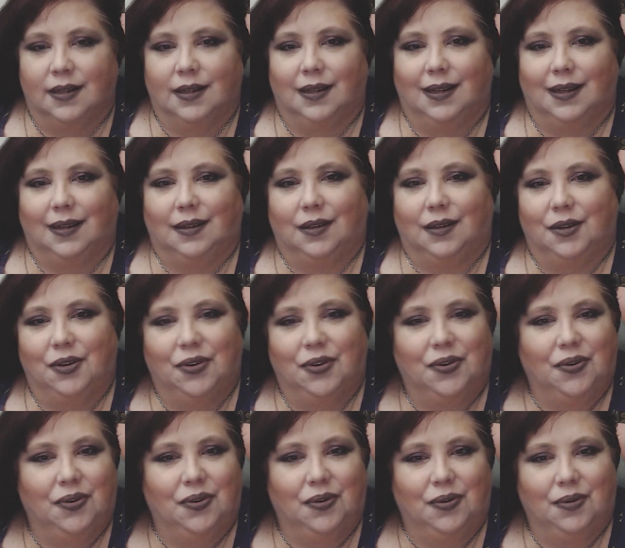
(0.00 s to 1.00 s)

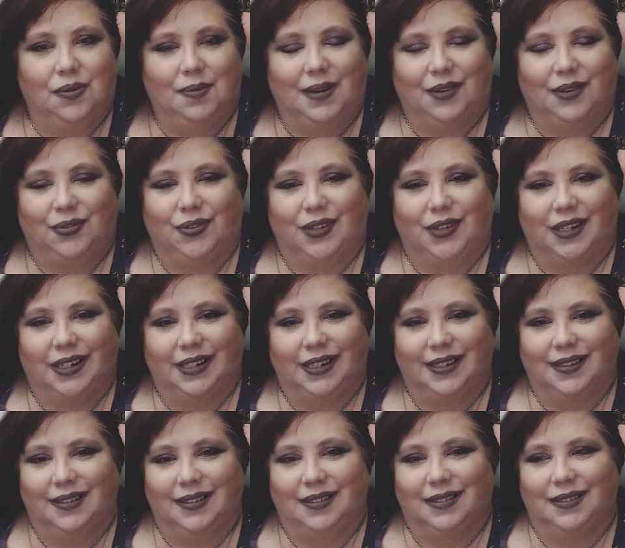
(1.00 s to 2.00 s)
Oh, my
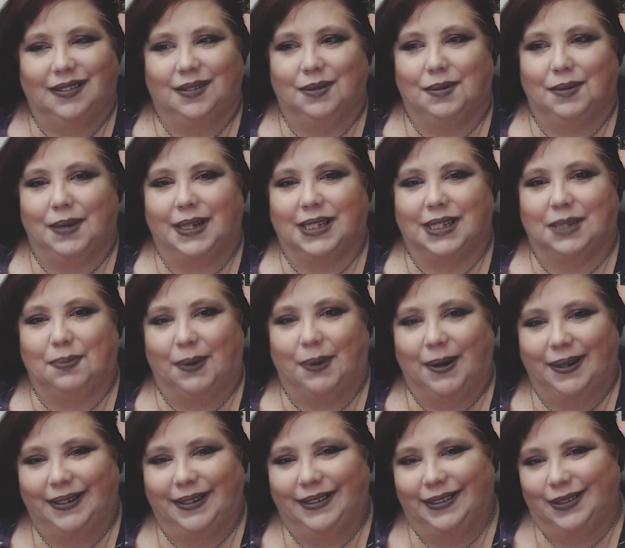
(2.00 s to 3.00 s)
friends, my
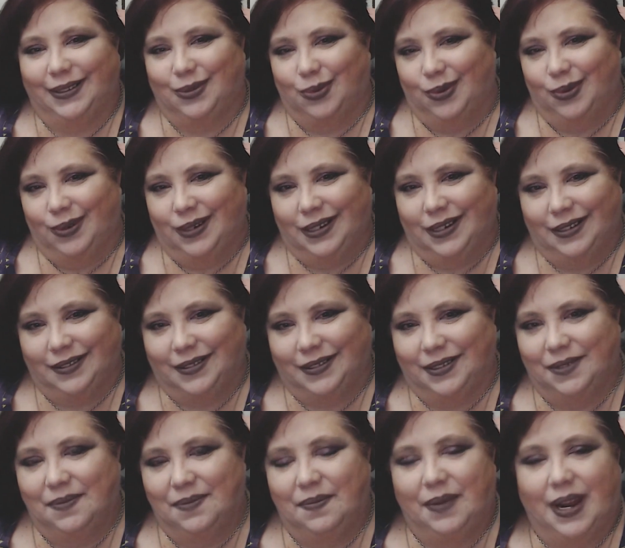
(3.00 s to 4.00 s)
Spartans,
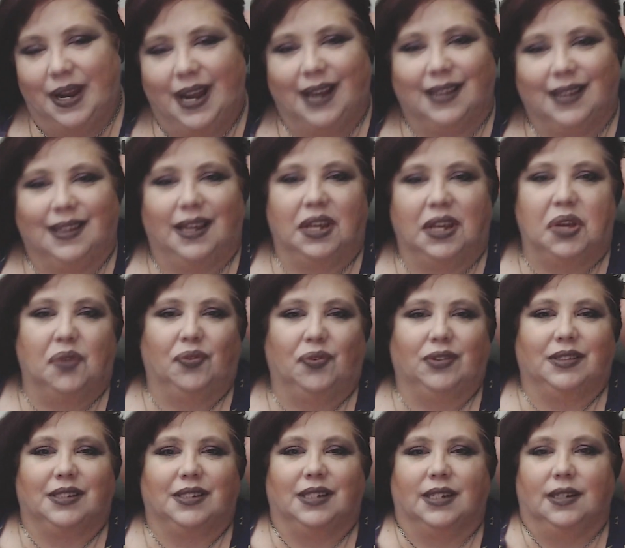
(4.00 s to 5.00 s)
welcome back. Thank you for
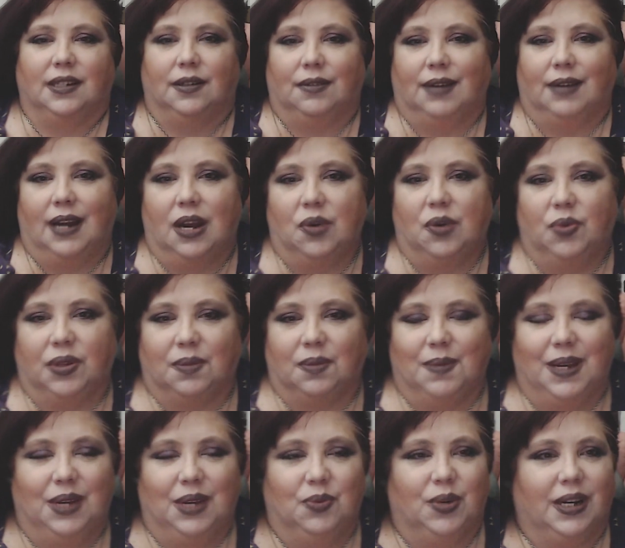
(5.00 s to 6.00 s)
sticking around with
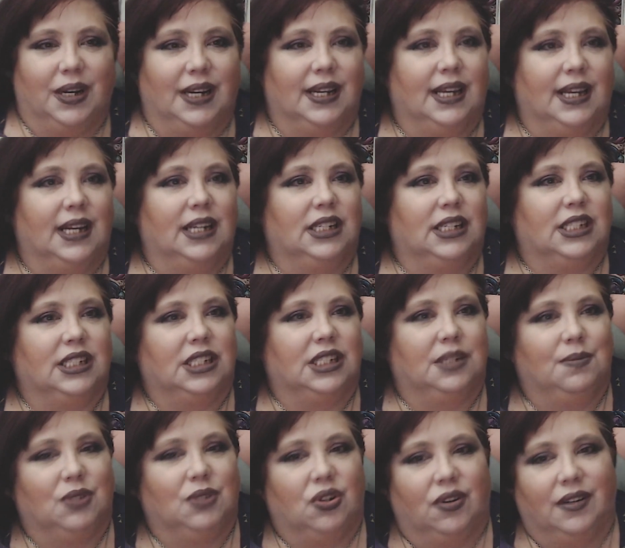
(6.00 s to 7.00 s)
me. We're going to get into
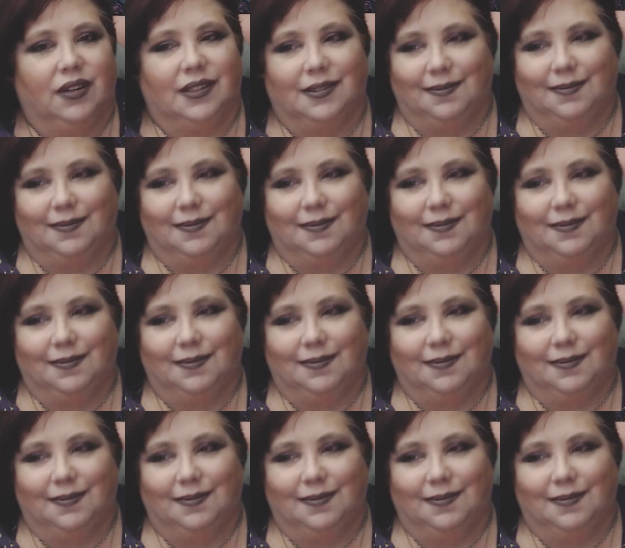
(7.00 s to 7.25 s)
Jim Jordan.